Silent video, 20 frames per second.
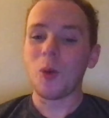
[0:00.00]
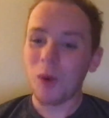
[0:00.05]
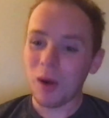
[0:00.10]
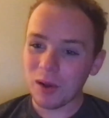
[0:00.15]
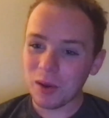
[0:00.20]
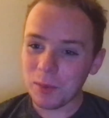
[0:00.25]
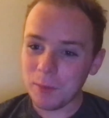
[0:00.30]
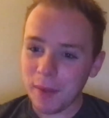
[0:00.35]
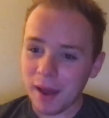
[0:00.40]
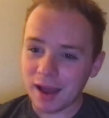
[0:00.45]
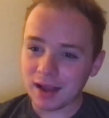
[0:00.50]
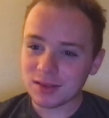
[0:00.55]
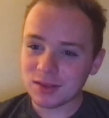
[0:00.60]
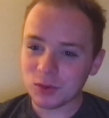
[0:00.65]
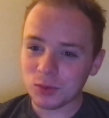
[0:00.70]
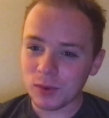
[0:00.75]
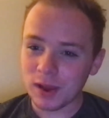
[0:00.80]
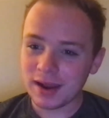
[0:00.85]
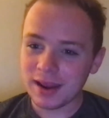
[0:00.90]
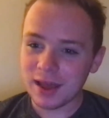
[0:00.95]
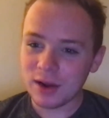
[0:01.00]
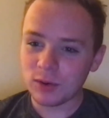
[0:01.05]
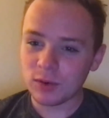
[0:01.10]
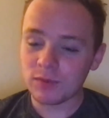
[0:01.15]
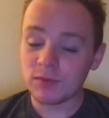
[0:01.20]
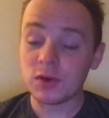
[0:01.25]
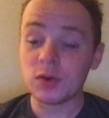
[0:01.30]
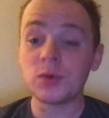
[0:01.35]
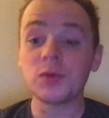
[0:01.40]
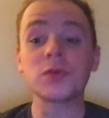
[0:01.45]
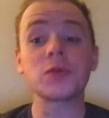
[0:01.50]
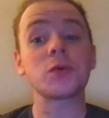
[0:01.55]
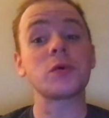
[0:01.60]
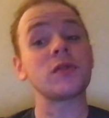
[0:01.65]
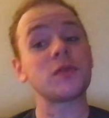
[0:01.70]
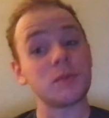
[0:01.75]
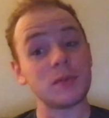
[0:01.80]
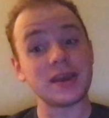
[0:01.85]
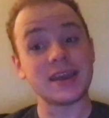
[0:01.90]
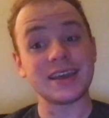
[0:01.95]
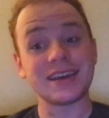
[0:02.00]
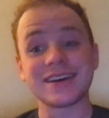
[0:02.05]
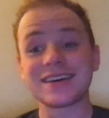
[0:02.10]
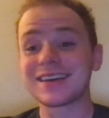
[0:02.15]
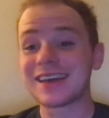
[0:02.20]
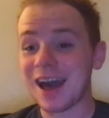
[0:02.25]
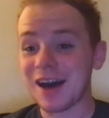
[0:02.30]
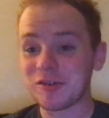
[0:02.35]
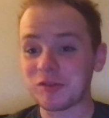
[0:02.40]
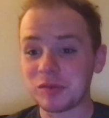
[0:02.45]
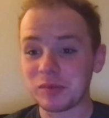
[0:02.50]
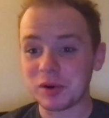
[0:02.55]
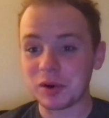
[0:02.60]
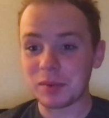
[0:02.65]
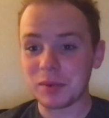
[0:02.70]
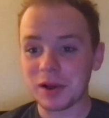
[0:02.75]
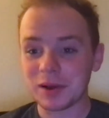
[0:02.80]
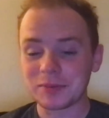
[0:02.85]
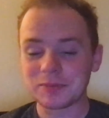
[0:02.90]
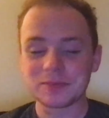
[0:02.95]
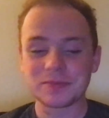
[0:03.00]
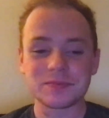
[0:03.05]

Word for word: Welcome back to Redhead Reviews with me, Gavin Buurma.